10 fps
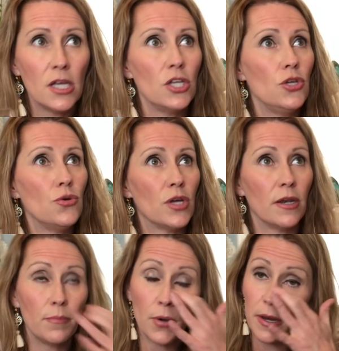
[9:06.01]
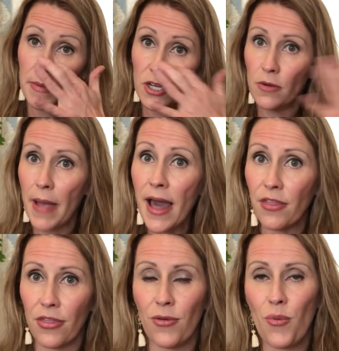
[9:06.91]
You can put them in your
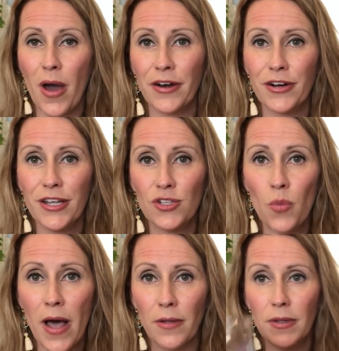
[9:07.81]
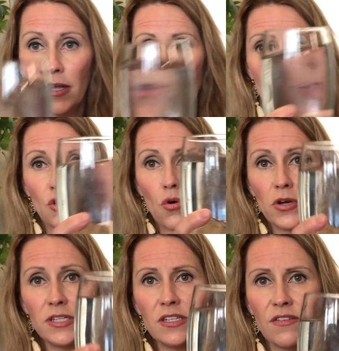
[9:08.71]
bath water as well. So
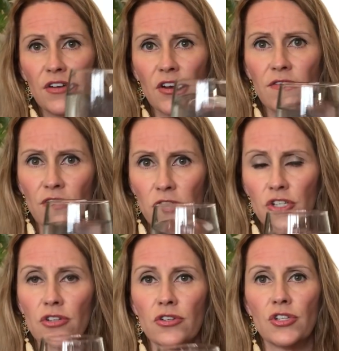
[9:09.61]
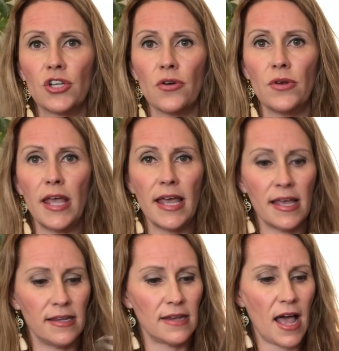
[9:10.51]
quartz is a very versatile stone,
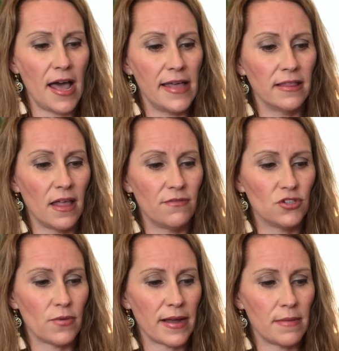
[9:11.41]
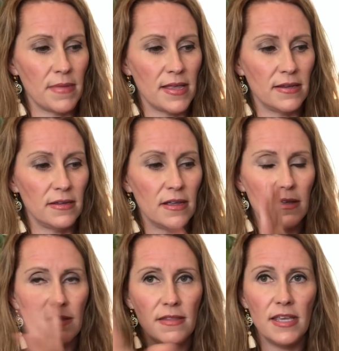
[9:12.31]
and I love to recommend
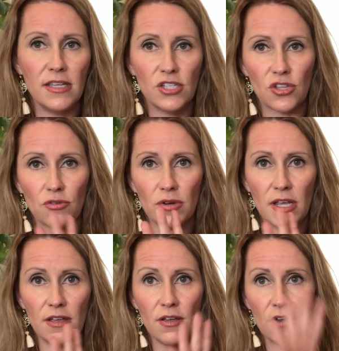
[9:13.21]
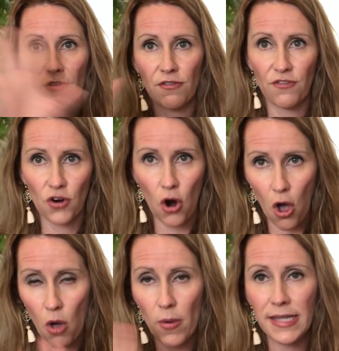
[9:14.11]
these 3 for
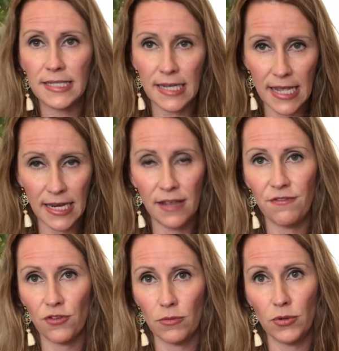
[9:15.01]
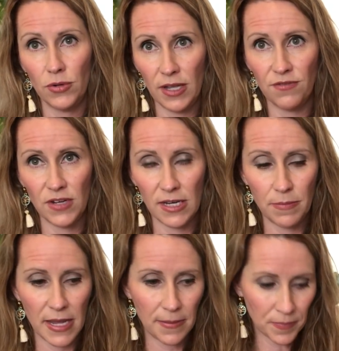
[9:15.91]
always and any full moon if need
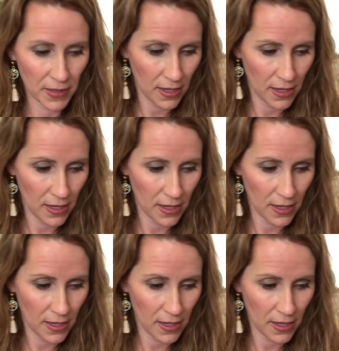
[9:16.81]
be.